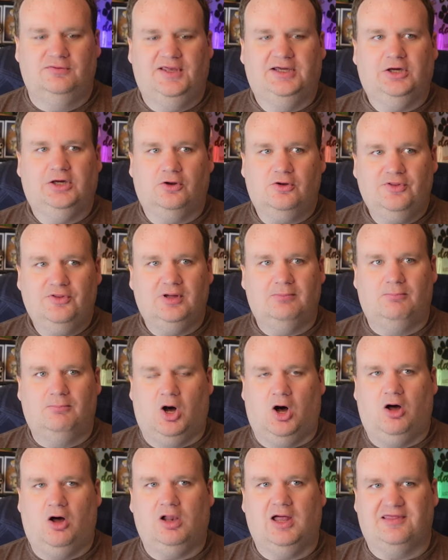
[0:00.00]
They go to the
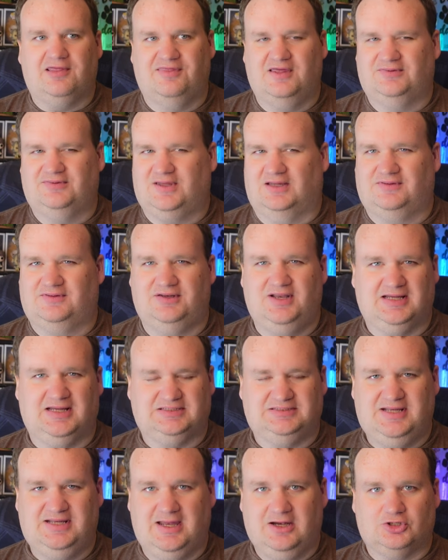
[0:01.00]
mall, I think, like the
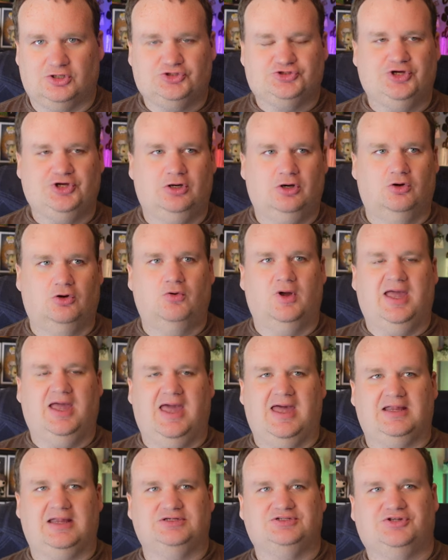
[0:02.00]
next day or so,
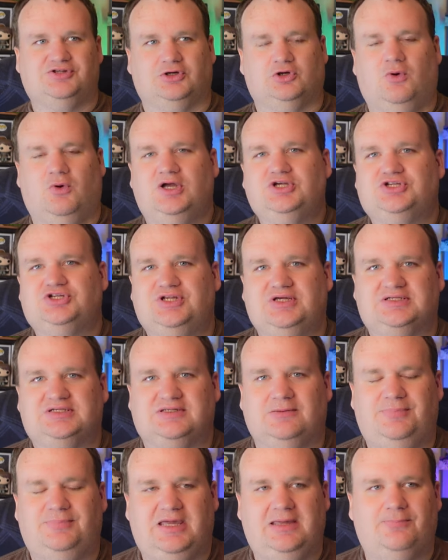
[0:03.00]
and they're questioning
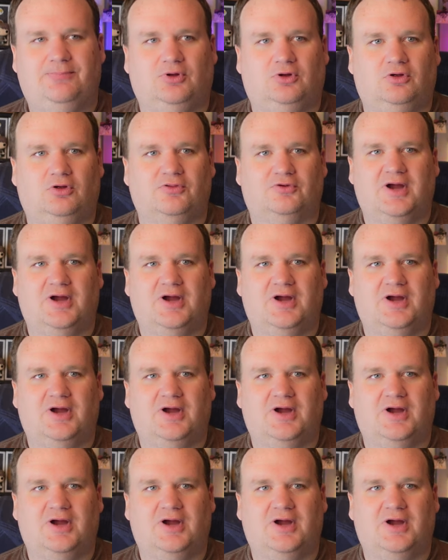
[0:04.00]
some people.